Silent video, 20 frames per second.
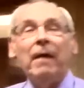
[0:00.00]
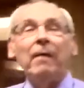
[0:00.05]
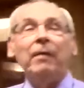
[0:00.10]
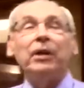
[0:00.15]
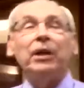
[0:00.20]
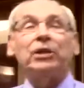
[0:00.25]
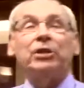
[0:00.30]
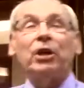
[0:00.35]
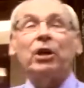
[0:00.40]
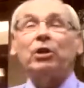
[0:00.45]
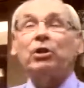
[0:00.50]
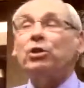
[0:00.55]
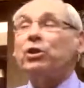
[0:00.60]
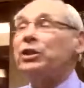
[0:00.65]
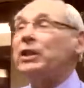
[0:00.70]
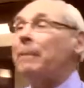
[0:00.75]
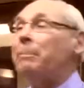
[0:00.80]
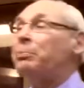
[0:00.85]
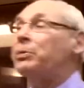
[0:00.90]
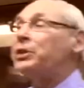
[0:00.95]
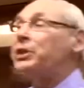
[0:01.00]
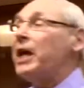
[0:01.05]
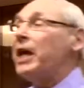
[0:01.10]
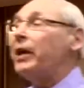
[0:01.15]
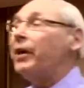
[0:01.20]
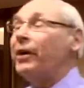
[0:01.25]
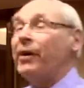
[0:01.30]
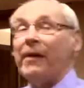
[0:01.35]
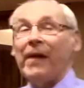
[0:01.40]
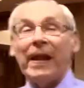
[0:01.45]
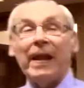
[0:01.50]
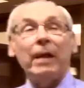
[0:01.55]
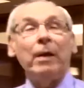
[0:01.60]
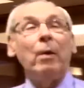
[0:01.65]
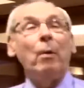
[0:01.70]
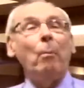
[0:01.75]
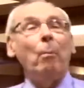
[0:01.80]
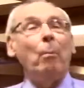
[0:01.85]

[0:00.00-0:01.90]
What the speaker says: There's those subsidiary